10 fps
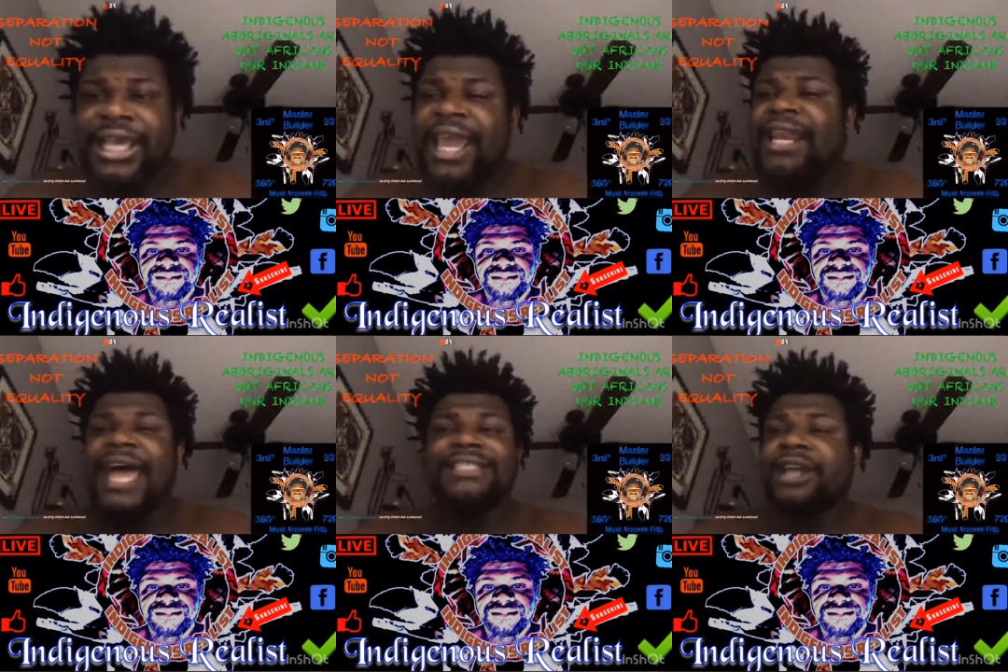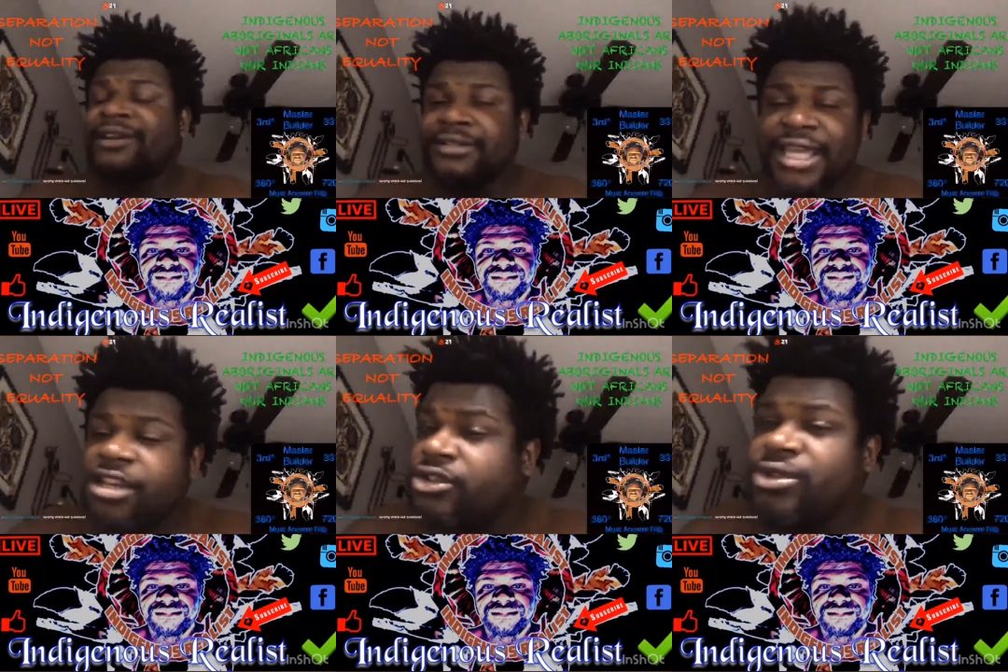saying? Like certain
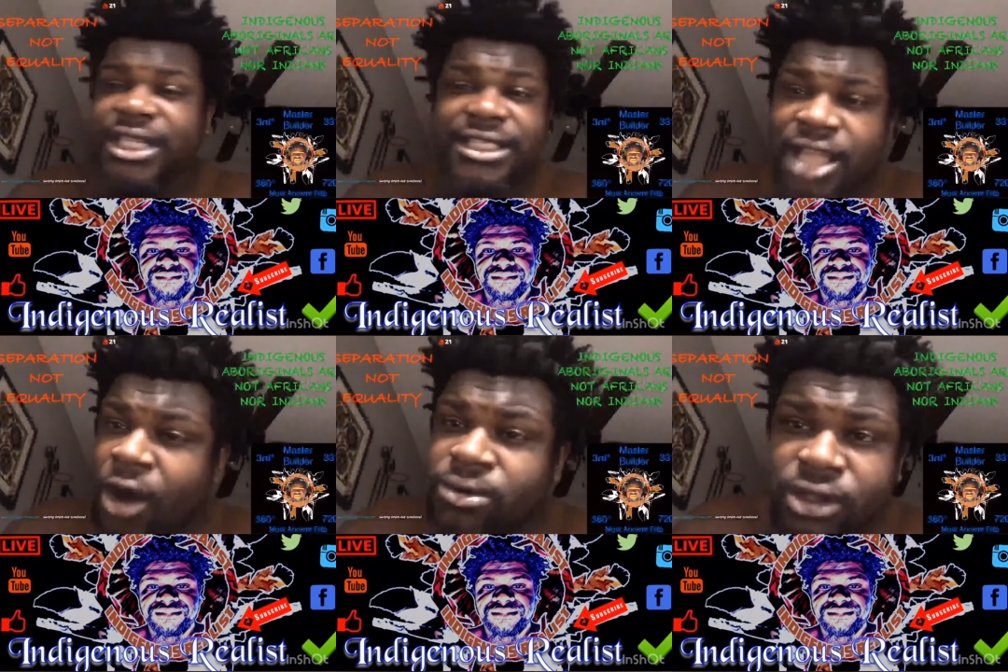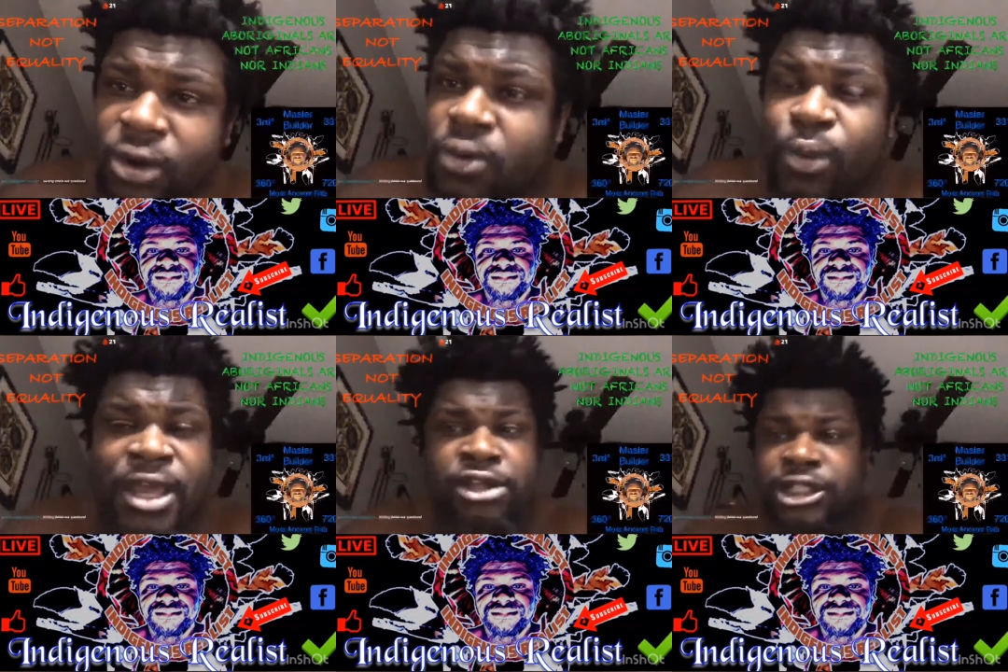things you just don't do.
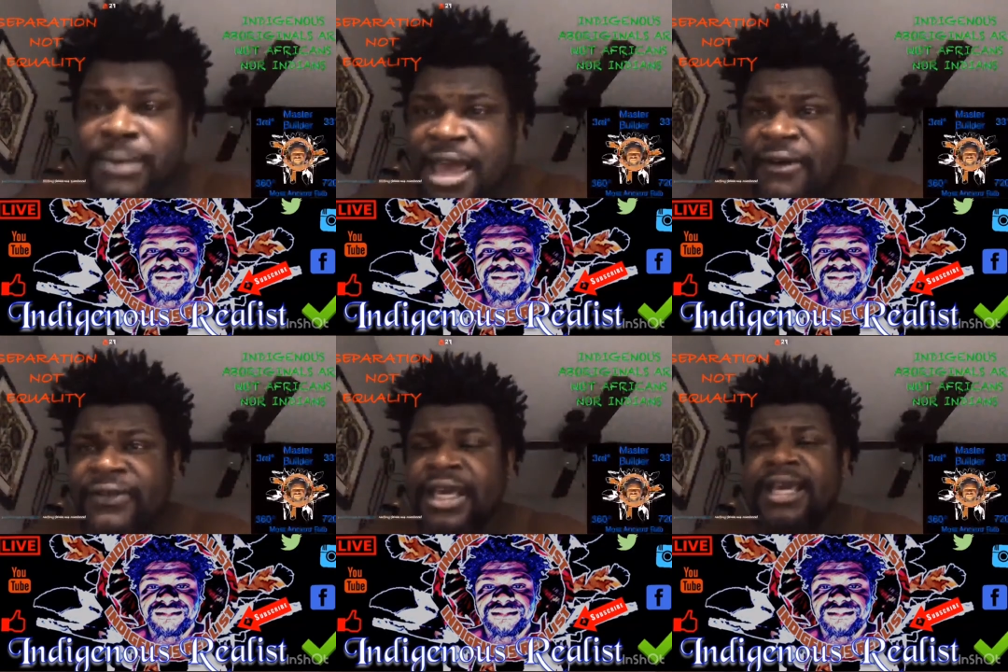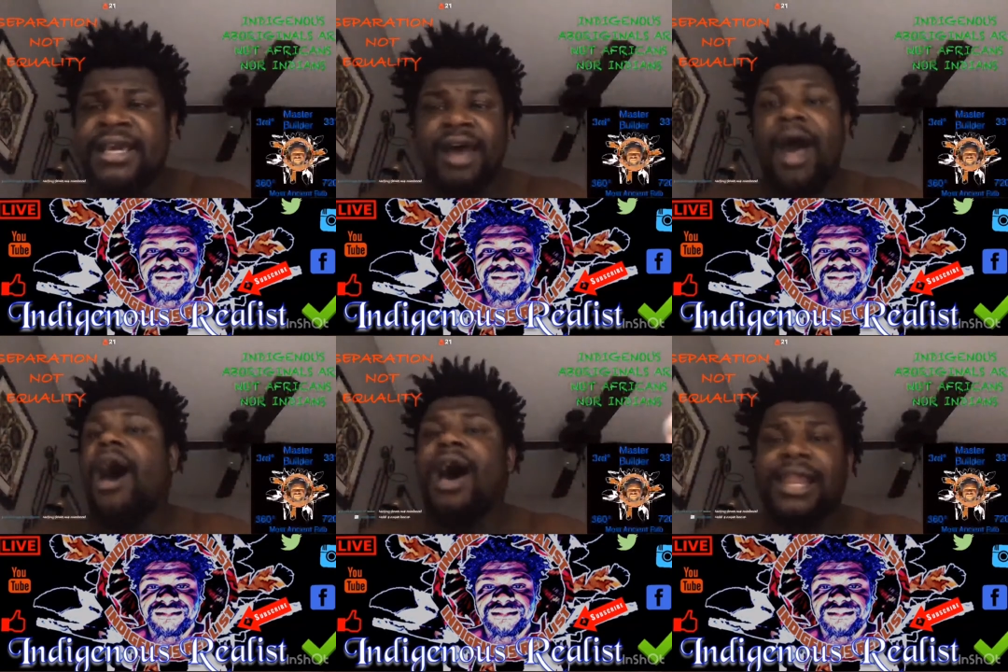Will Smith,
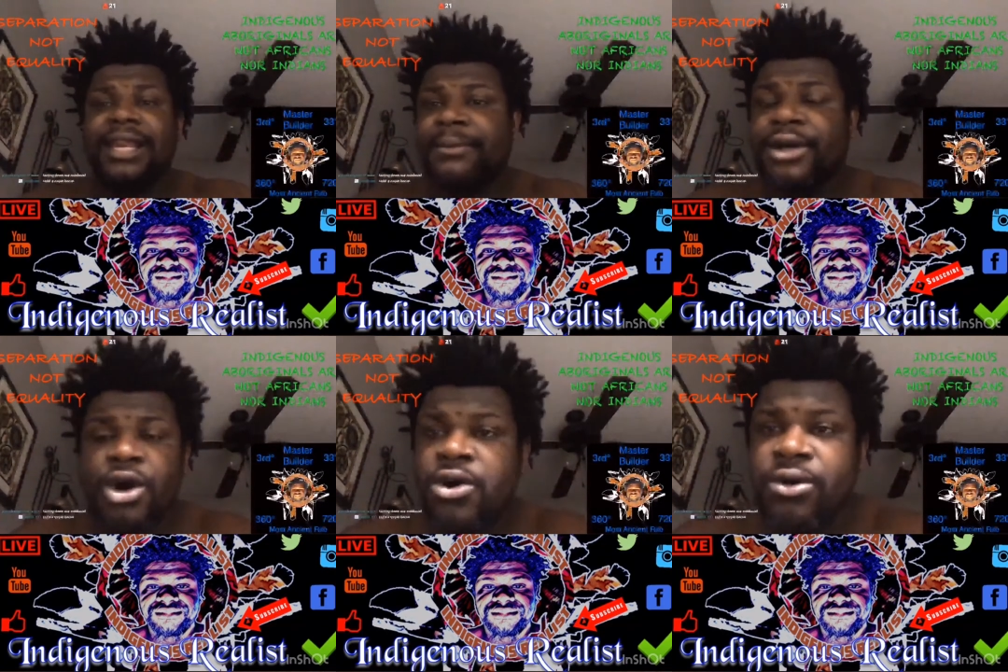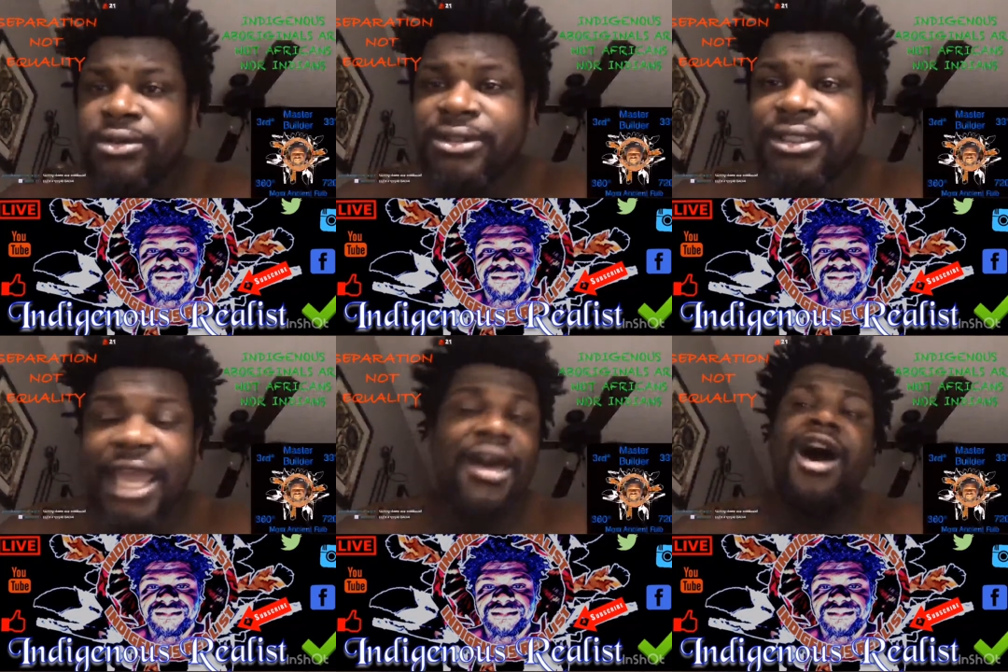all of them
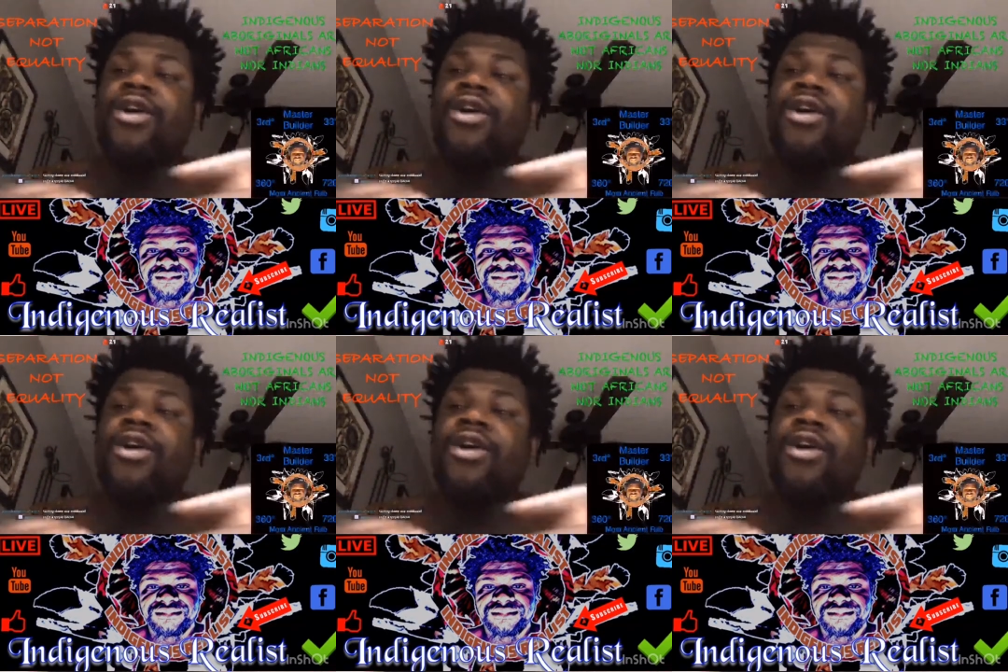coons. They